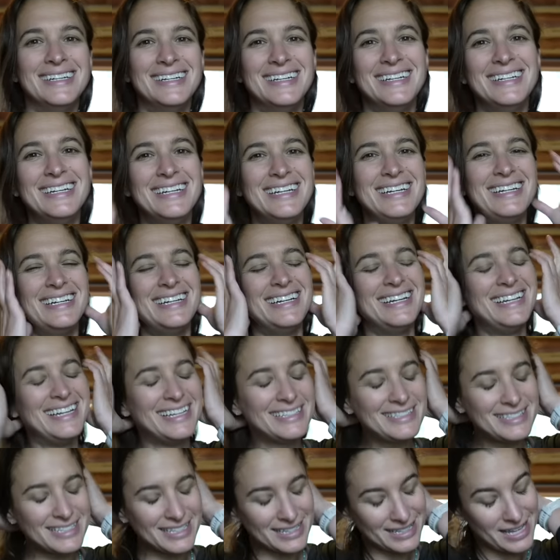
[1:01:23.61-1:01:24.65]

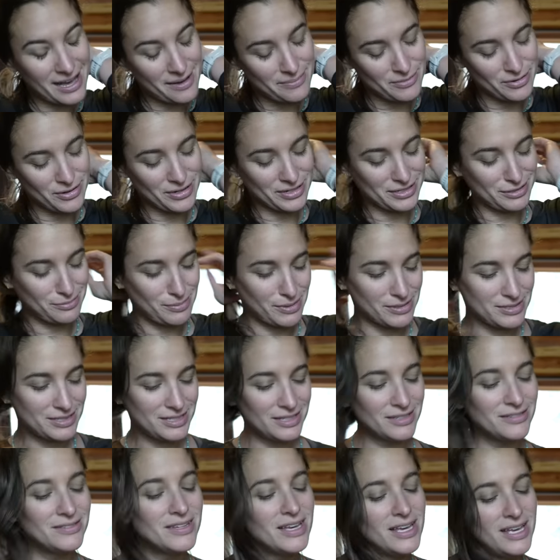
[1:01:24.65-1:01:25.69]
it's a lot more
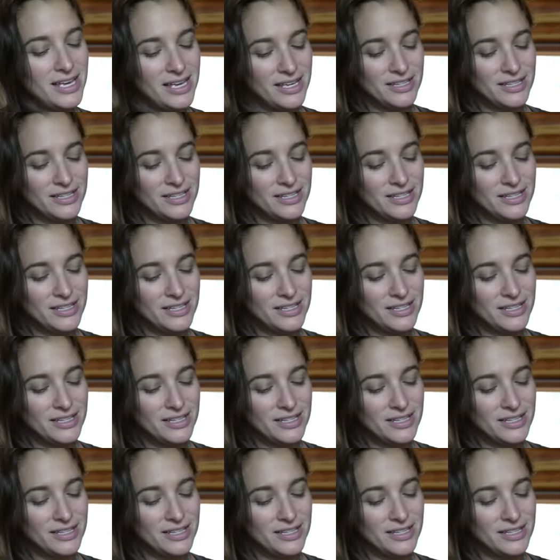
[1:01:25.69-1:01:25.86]
expensive.